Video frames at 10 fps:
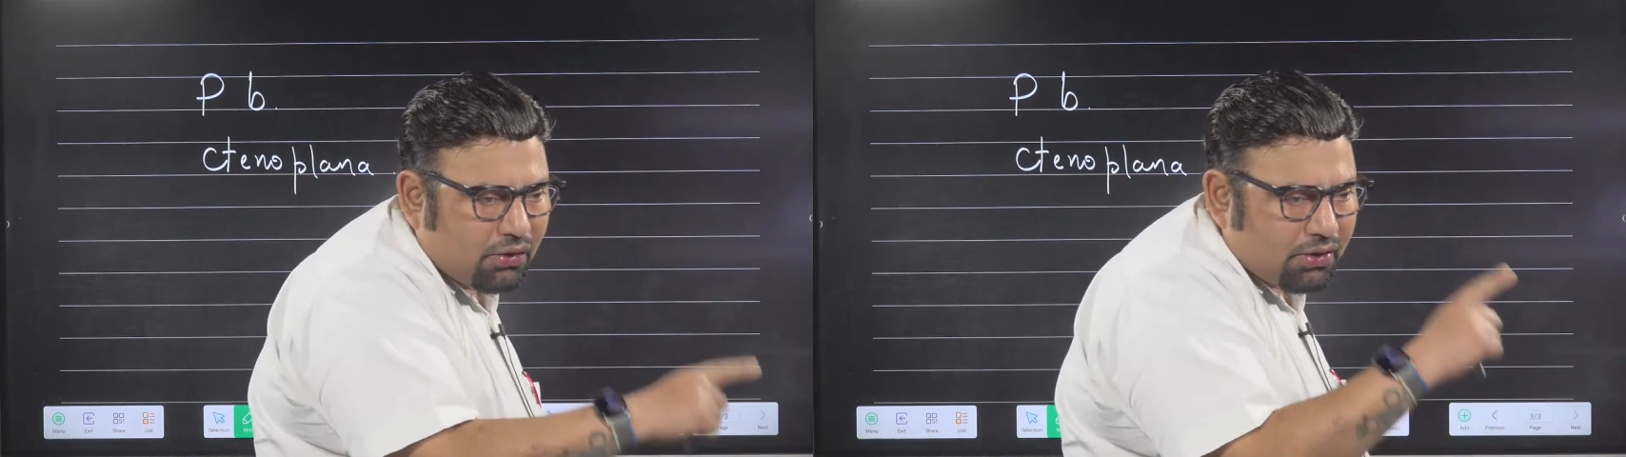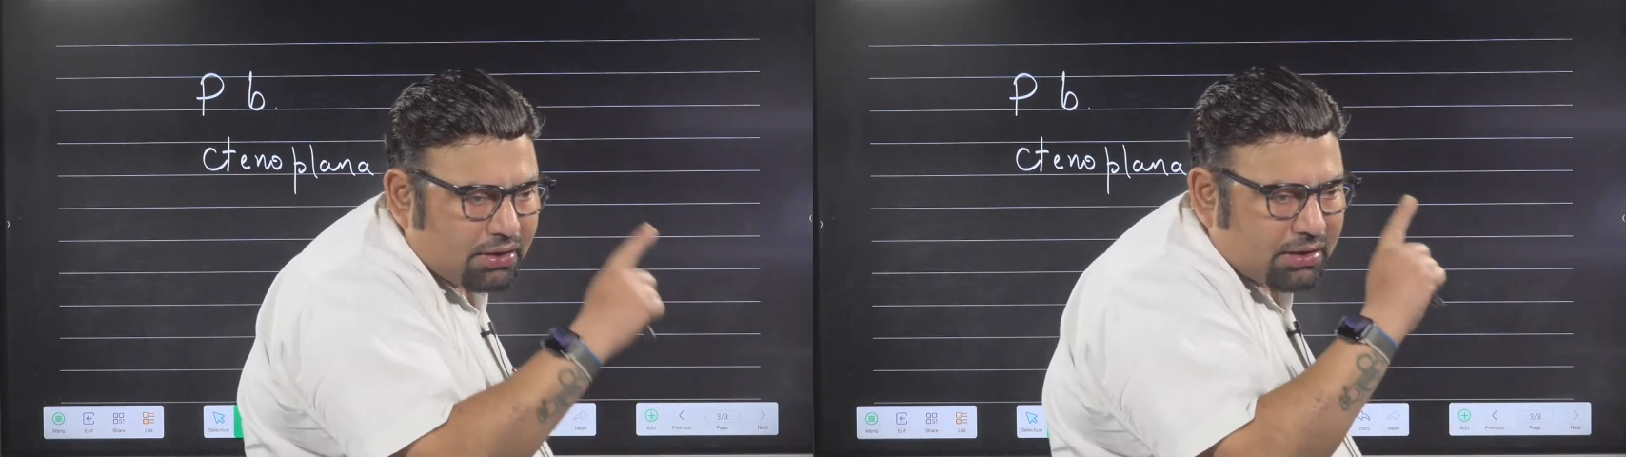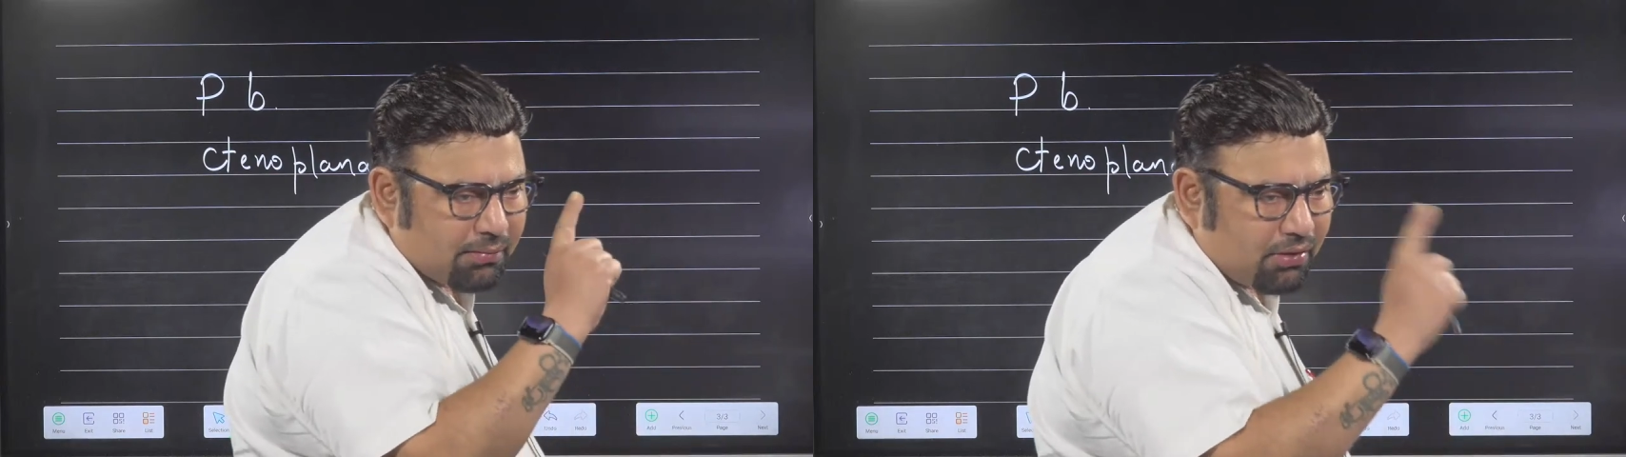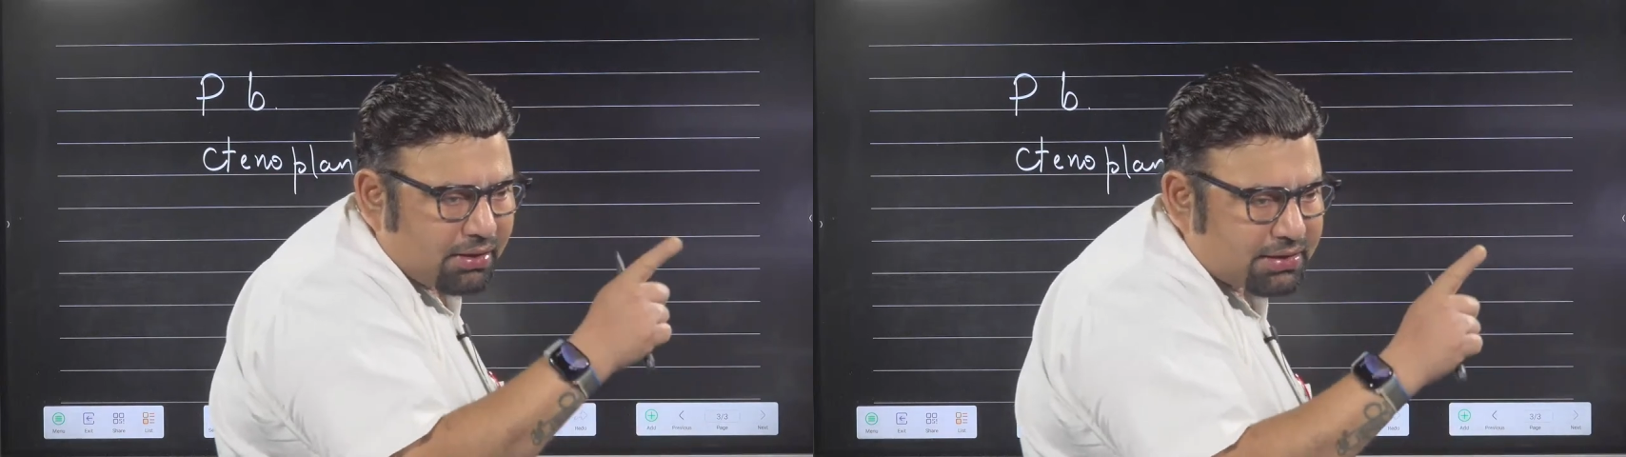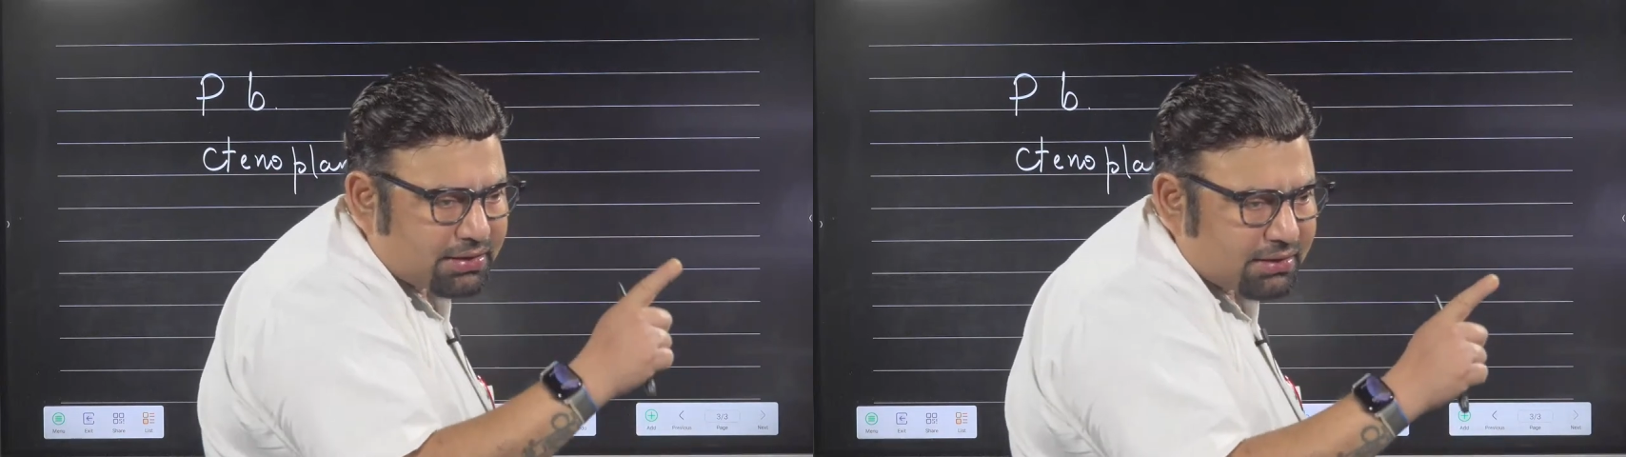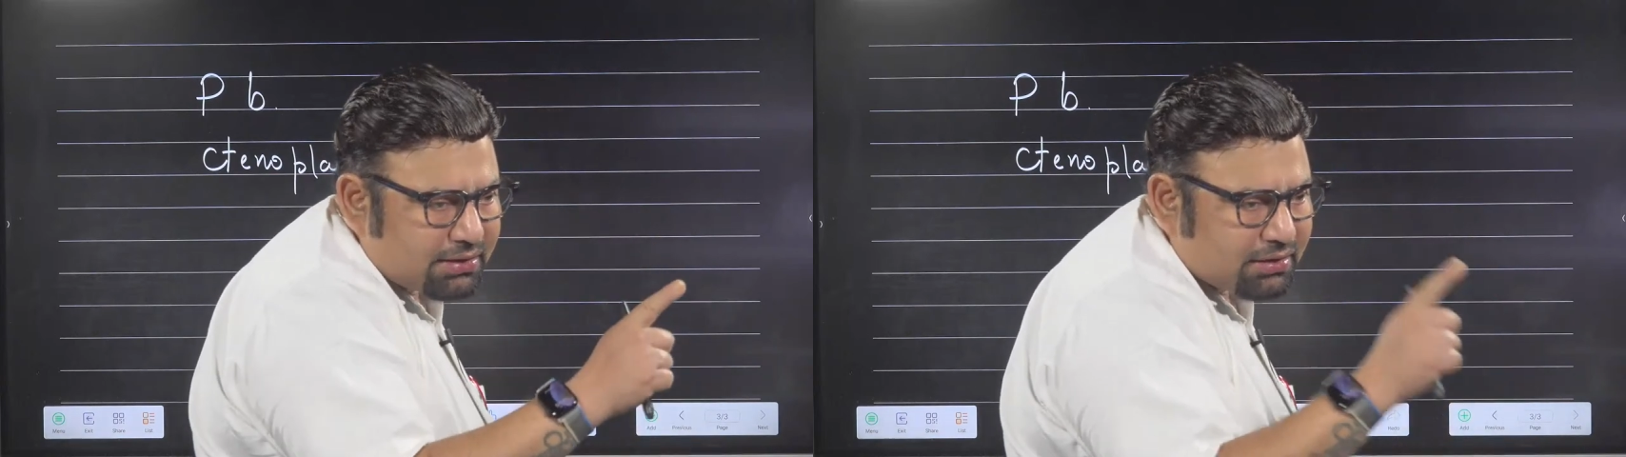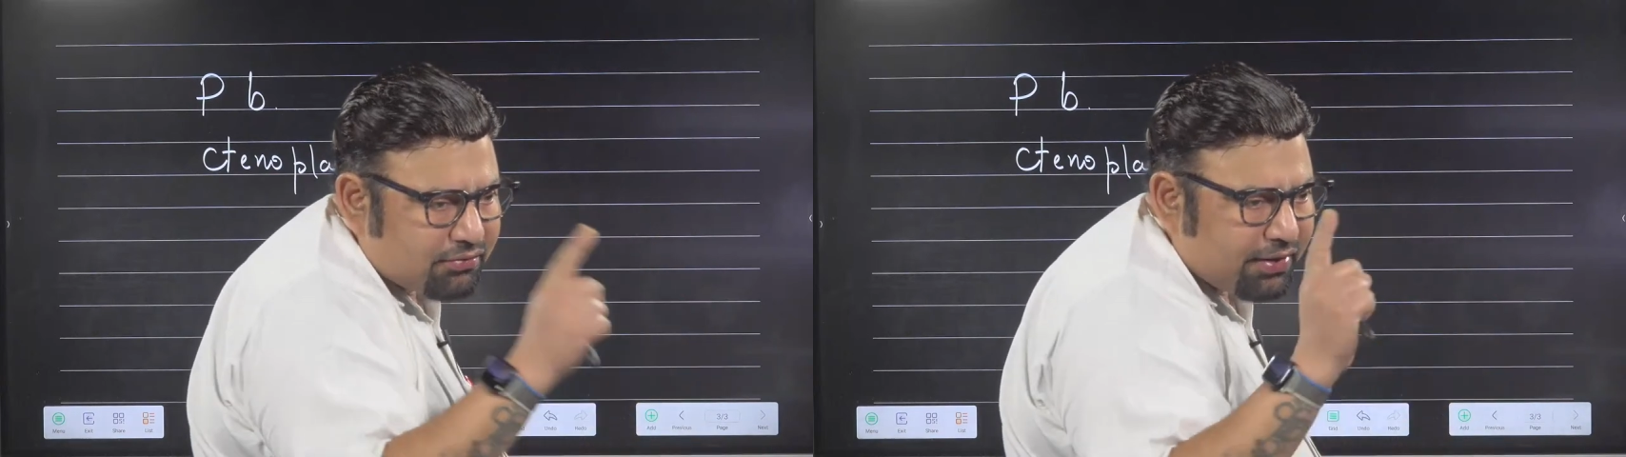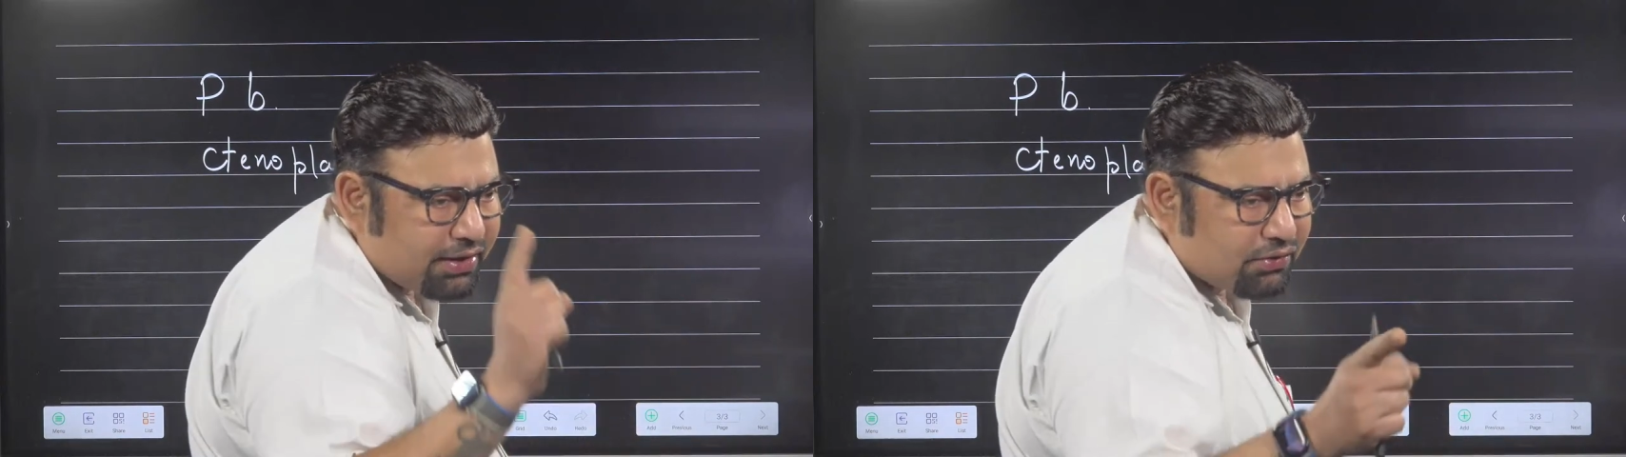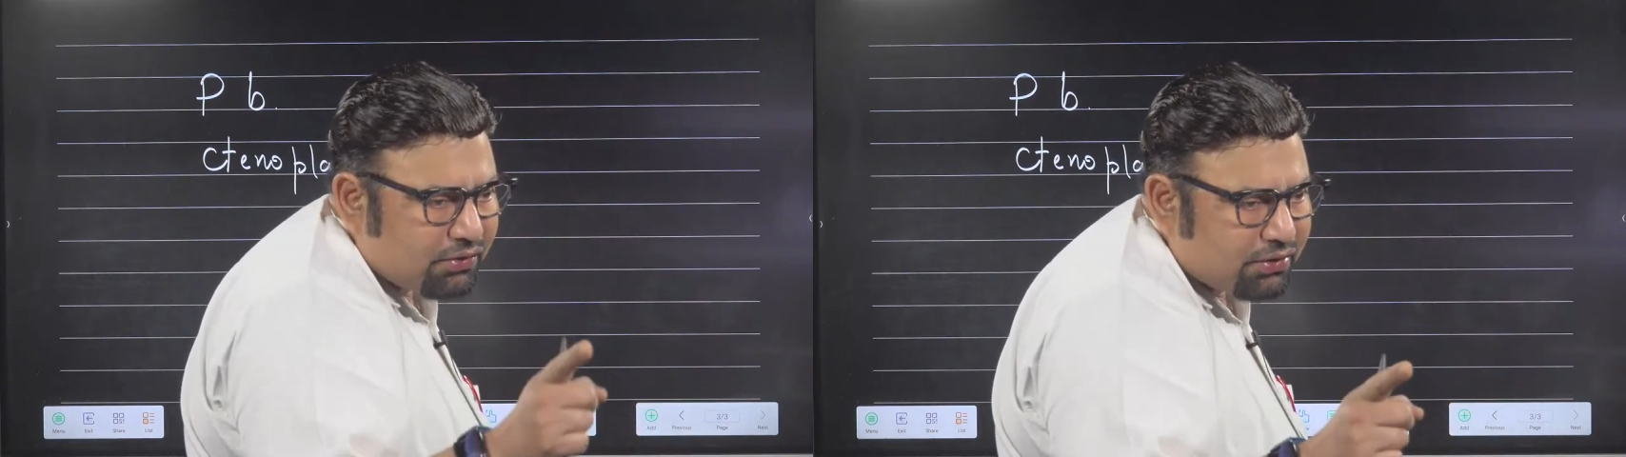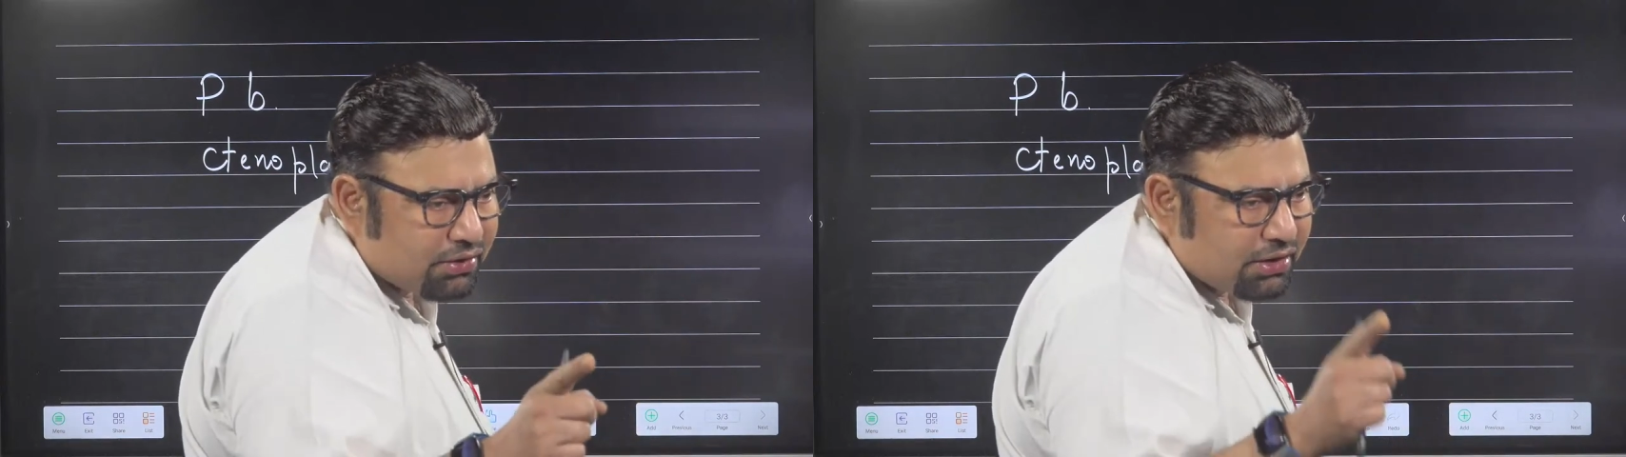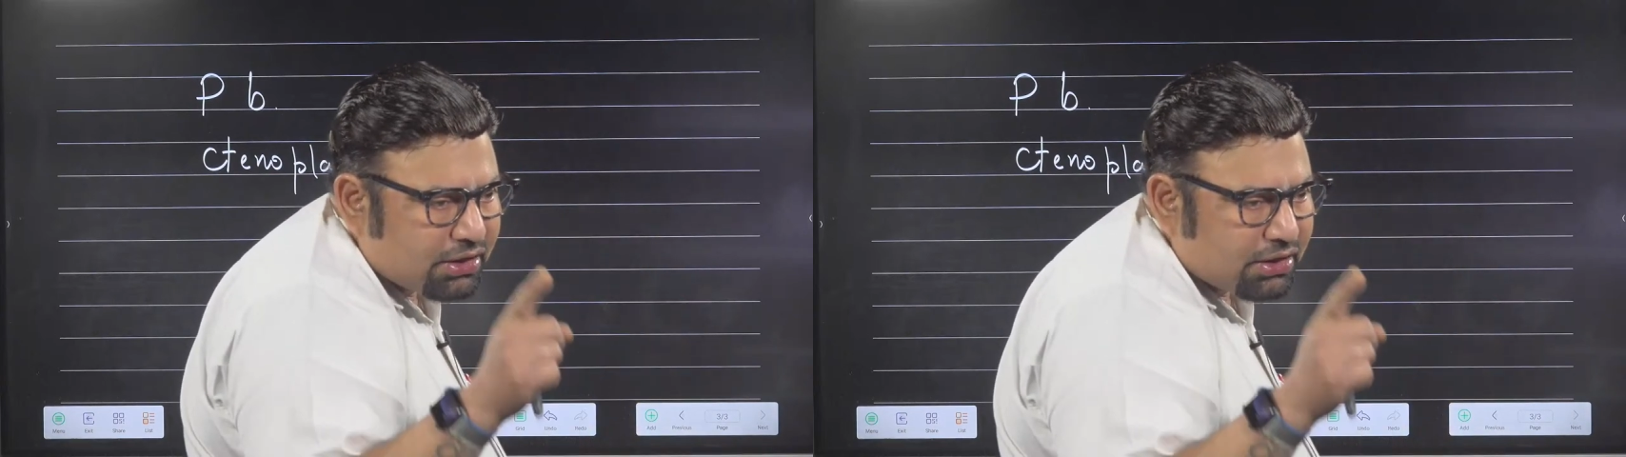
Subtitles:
all the molluscans, very good.